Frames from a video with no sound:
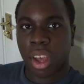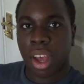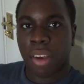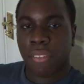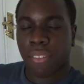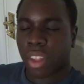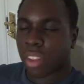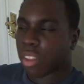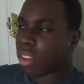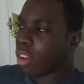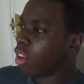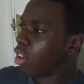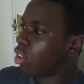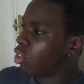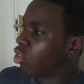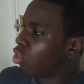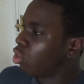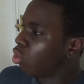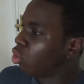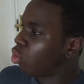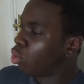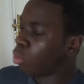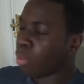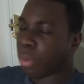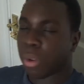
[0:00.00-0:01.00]
I have nothing
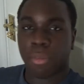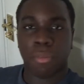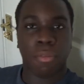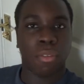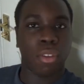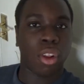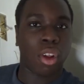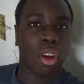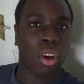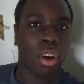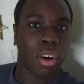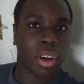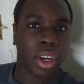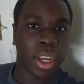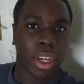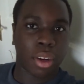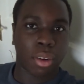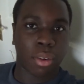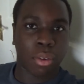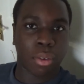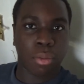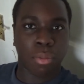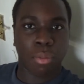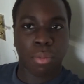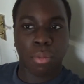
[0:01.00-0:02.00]
else to do but vlog
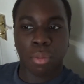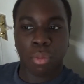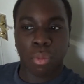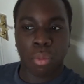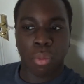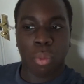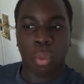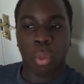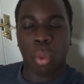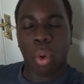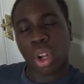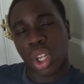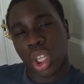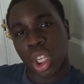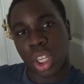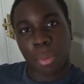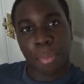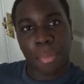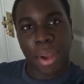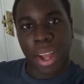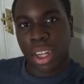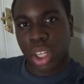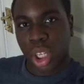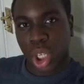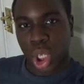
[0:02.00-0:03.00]
and watch
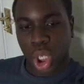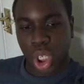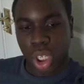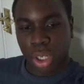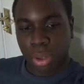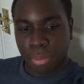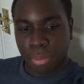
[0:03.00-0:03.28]
the match.